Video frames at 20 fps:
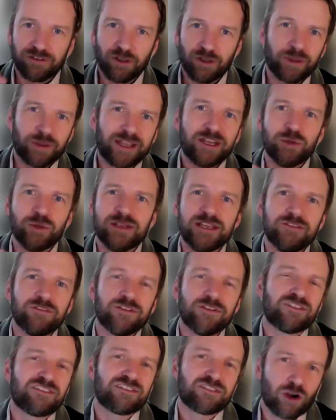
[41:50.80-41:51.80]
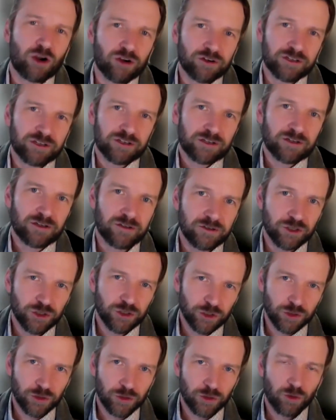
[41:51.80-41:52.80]
So can you even start
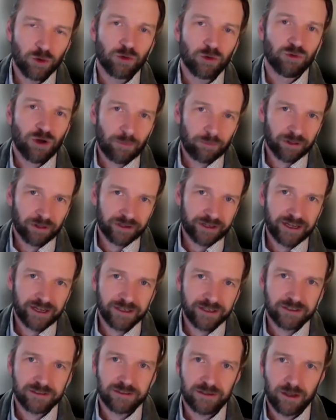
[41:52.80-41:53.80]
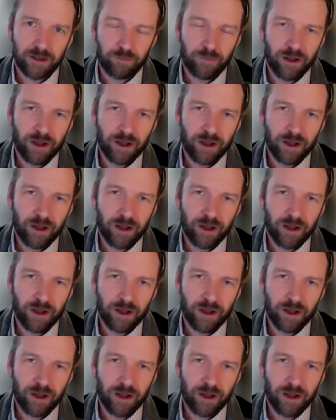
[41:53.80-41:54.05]
to replicate